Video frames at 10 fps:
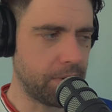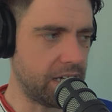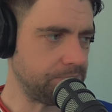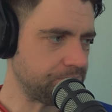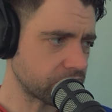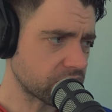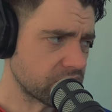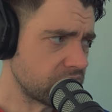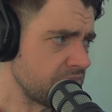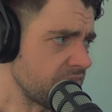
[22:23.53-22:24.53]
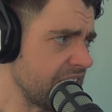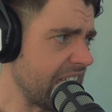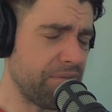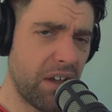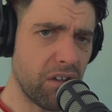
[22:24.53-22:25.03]
But
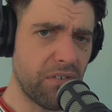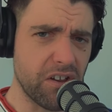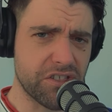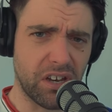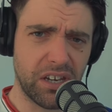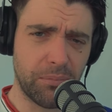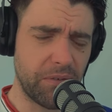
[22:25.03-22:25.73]
yeah, very, very solid.